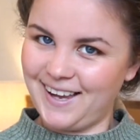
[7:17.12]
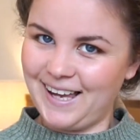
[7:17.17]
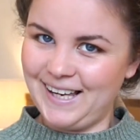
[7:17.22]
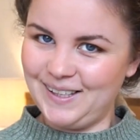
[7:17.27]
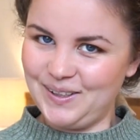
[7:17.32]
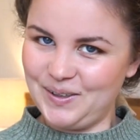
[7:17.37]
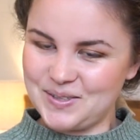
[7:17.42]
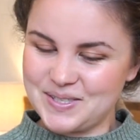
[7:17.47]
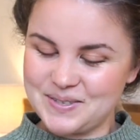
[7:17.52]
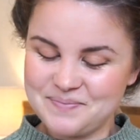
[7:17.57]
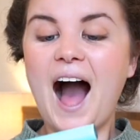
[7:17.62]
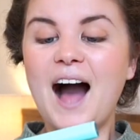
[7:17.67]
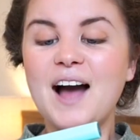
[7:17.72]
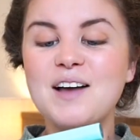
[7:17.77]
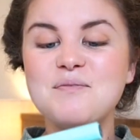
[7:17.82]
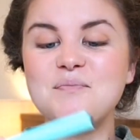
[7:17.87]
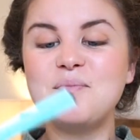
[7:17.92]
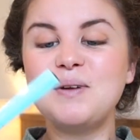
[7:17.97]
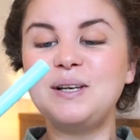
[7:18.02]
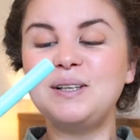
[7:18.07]
a lot.
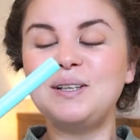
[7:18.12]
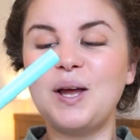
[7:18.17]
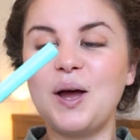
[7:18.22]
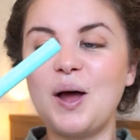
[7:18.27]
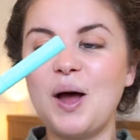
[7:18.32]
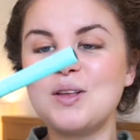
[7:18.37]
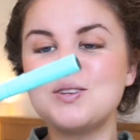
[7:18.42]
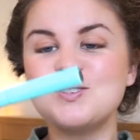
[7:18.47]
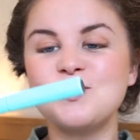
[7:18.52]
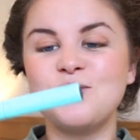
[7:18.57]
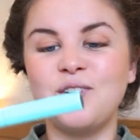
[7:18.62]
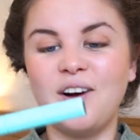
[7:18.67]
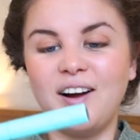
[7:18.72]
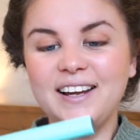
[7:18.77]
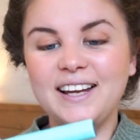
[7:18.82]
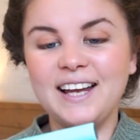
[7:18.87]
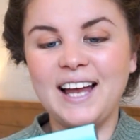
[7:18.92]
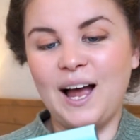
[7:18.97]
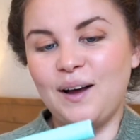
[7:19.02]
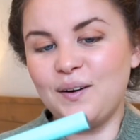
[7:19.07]
I've been trying
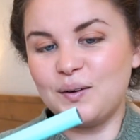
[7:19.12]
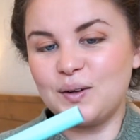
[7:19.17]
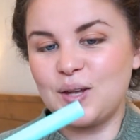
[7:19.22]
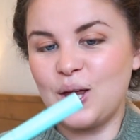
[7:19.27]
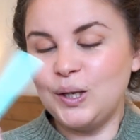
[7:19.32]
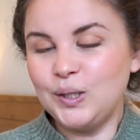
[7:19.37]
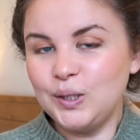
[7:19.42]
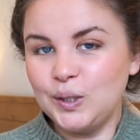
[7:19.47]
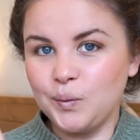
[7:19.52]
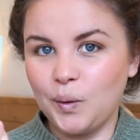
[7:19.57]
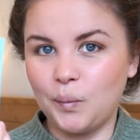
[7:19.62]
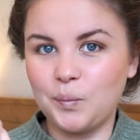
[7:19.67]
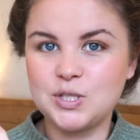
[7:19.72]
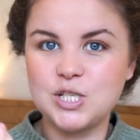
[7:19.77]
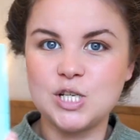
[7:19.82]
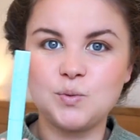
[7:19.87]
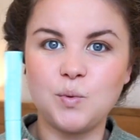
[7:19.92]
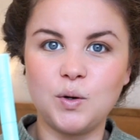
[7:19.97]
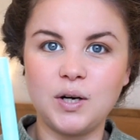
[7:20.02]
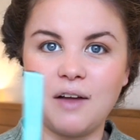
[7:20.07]
out a new one, which
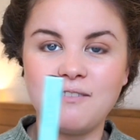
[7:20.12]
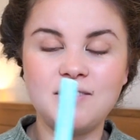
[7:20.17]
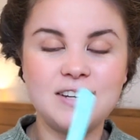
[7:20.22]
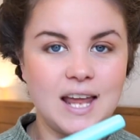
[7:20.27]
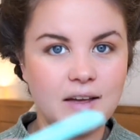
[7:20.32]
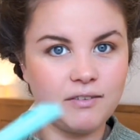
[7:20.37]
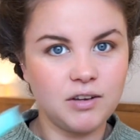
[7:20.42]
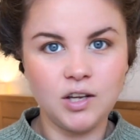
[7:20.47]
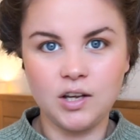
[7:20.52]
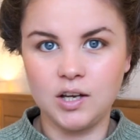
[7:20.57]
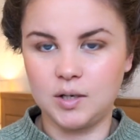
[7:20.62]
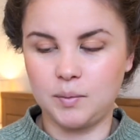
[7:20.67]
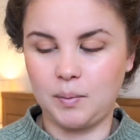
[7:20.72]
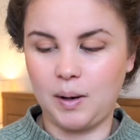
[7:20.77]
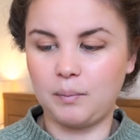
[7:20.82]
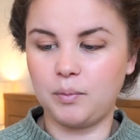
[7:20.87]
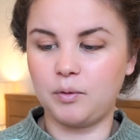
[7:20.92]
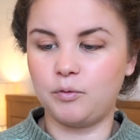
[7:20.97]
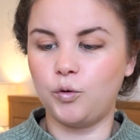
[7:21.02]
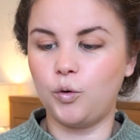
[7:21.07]
is one I've never heard
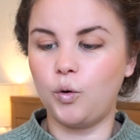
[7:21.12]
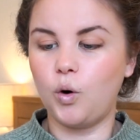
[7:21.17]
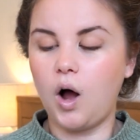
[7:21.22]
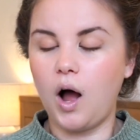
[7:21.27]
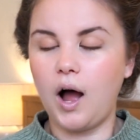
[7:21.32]
about before.